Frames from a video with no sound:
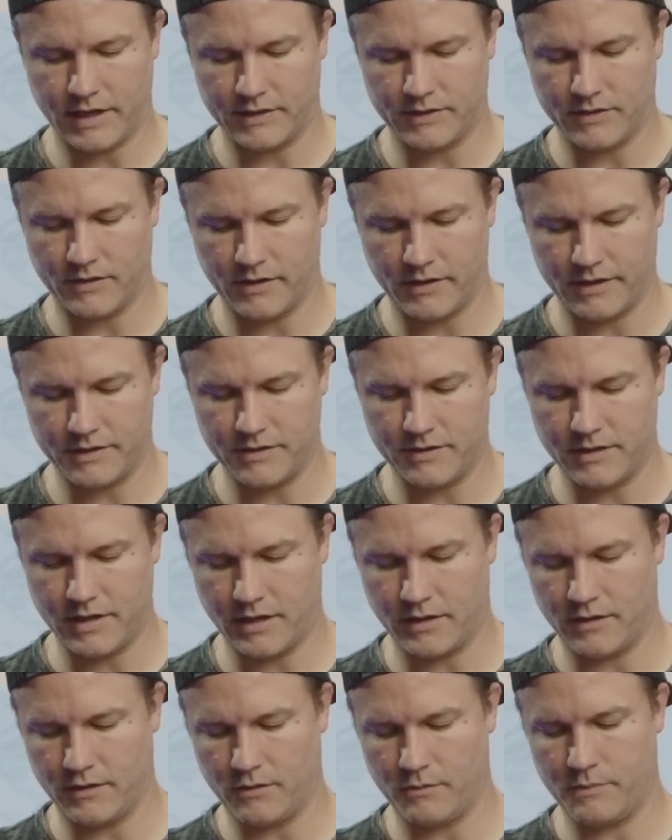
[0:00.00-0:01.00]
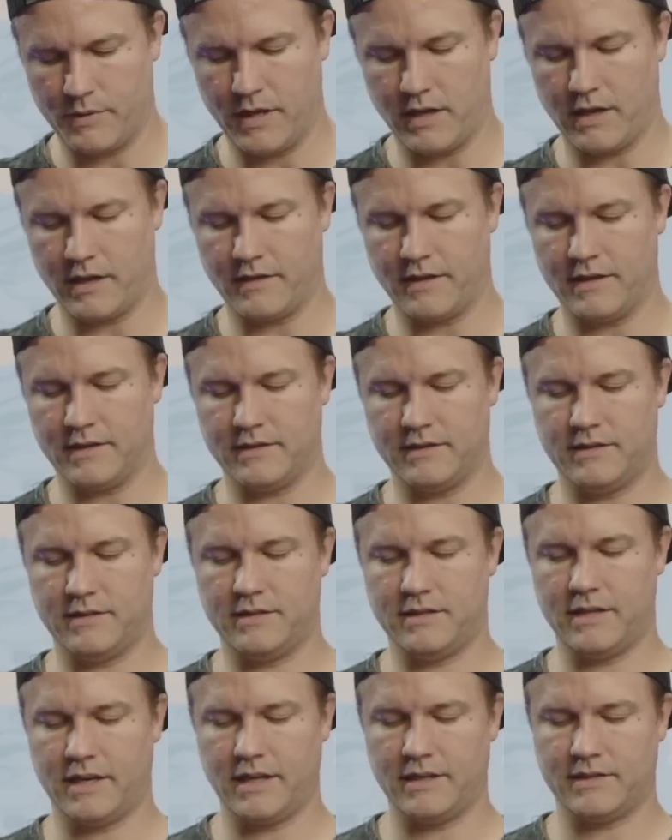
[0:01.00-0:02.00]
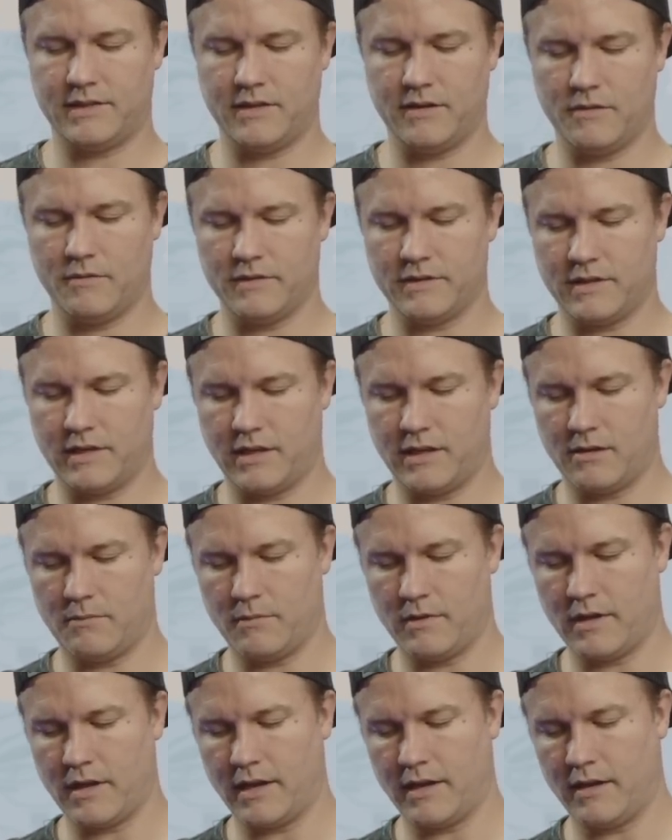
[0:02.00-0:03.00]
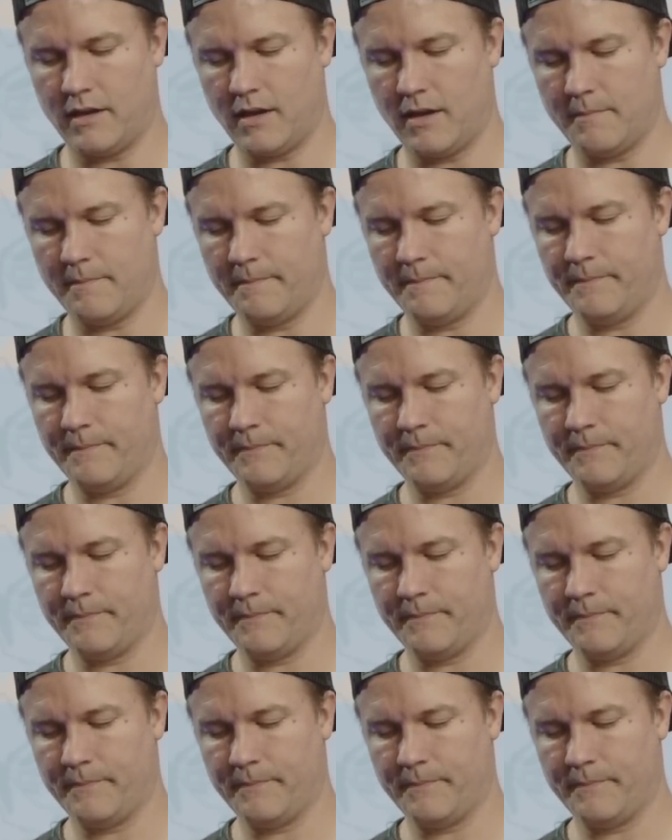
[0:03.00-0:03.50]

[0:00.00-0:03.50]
So I'll let you take a little peek at these dice here once I get them lined up.